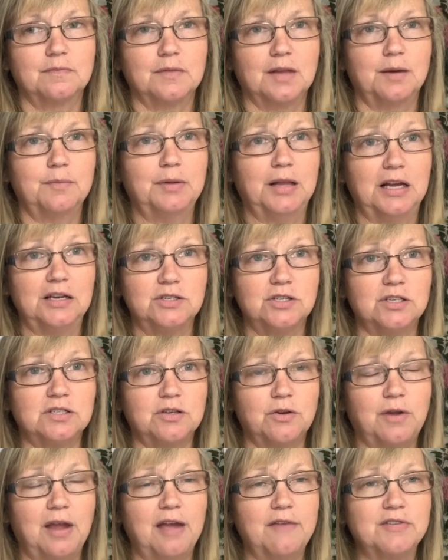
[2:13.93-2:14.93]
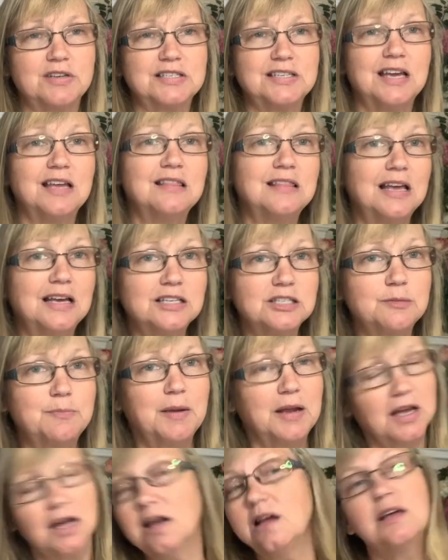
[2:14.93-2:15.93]
a black gesso canvas, and that's
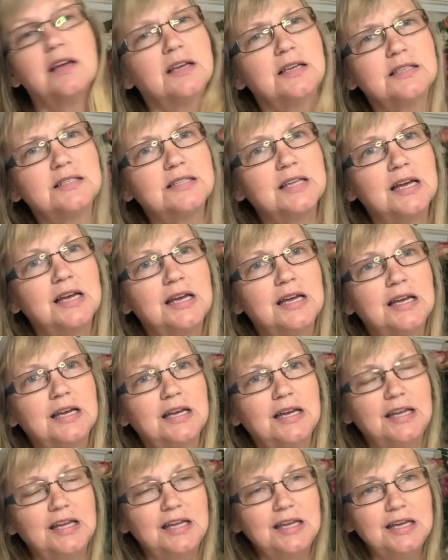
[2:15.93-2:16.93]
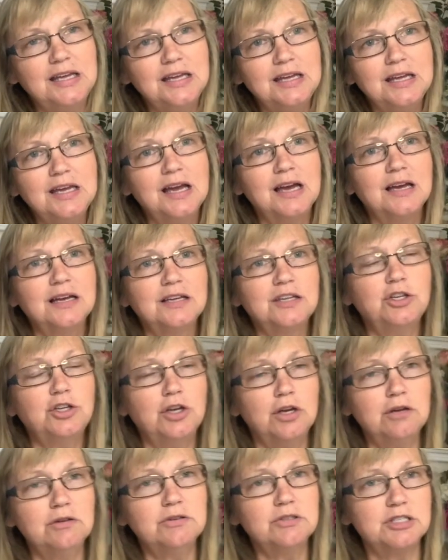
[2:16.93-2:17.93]
because he
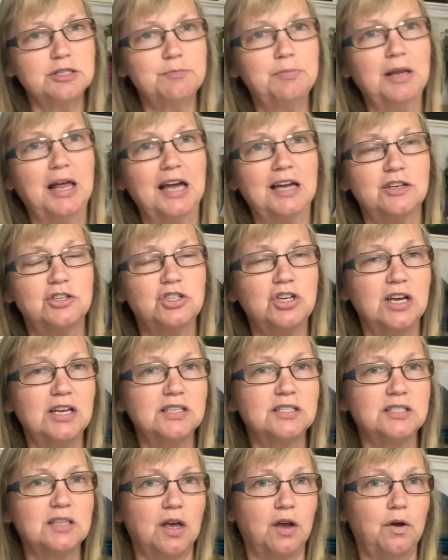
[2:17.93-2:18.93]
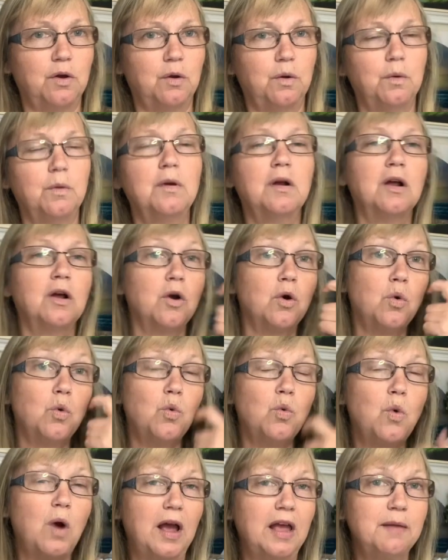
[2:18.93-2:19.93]
used black gesso
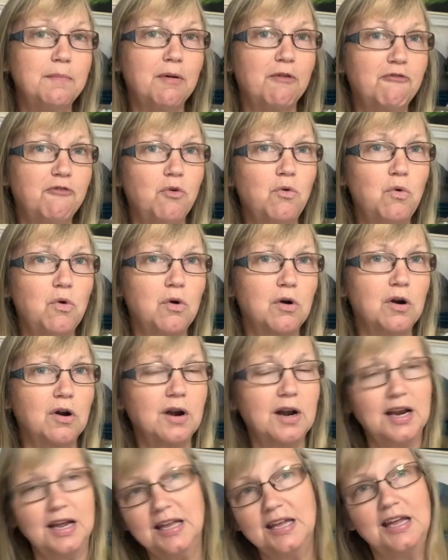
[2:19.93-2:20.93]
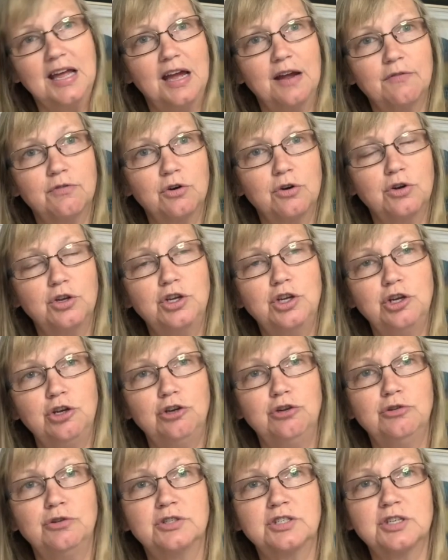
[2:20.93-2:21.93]
way before he ever
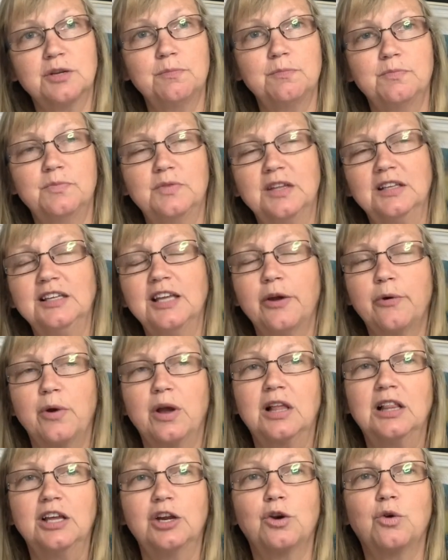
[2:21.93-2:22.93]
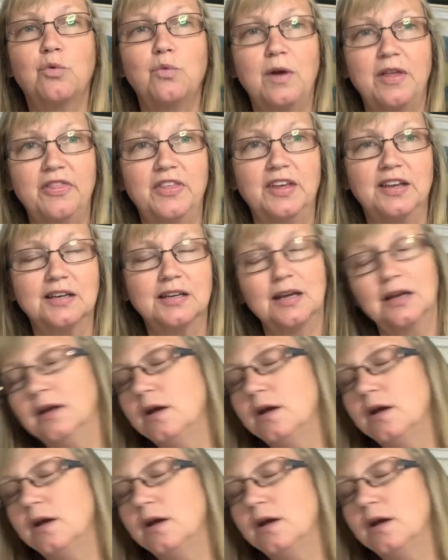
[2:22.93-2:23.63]
used the liquid clear with it.